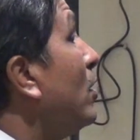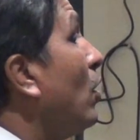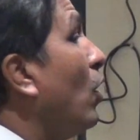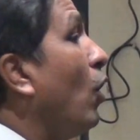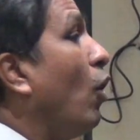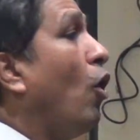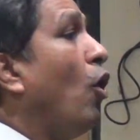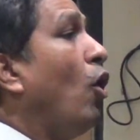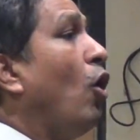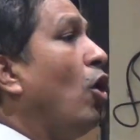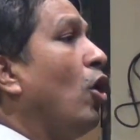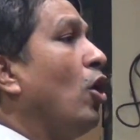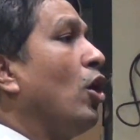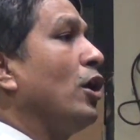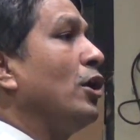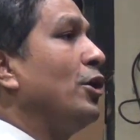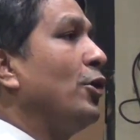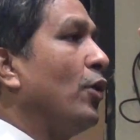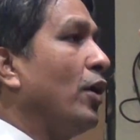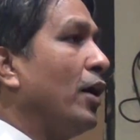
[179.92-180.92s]

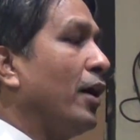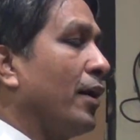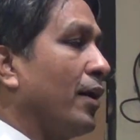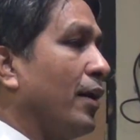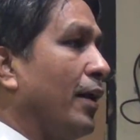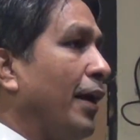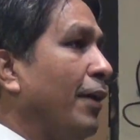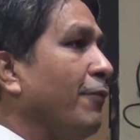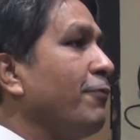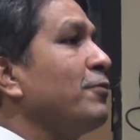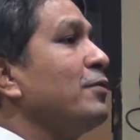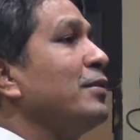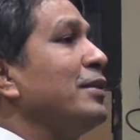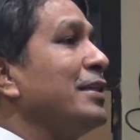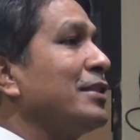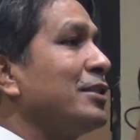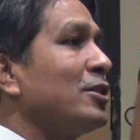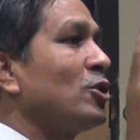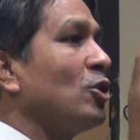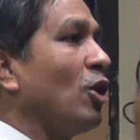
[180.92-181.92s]
All your, if
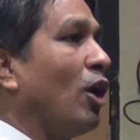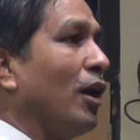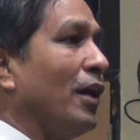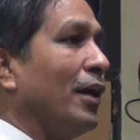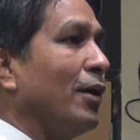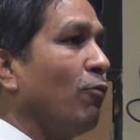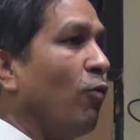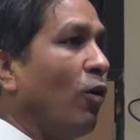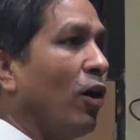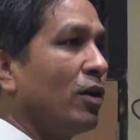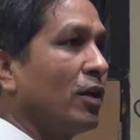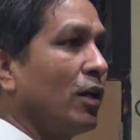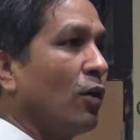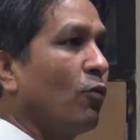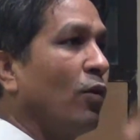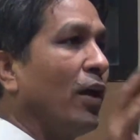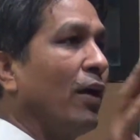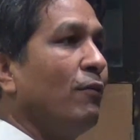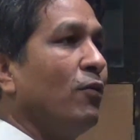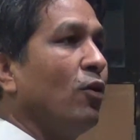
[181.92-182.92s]
this solid water
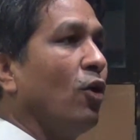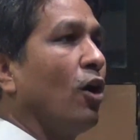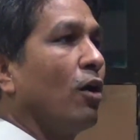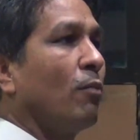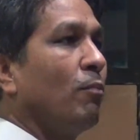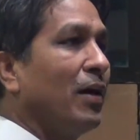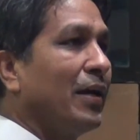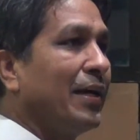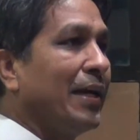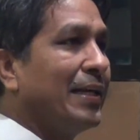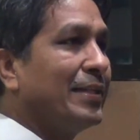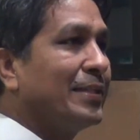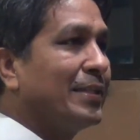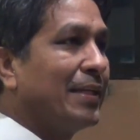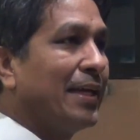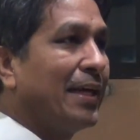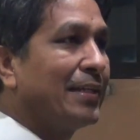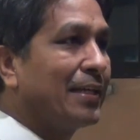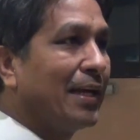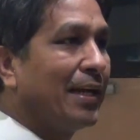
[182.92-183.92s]
would have normal
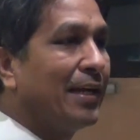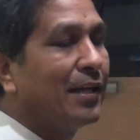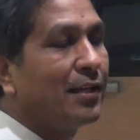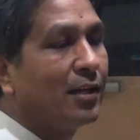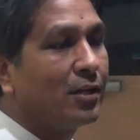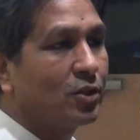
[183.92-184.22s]
density as any other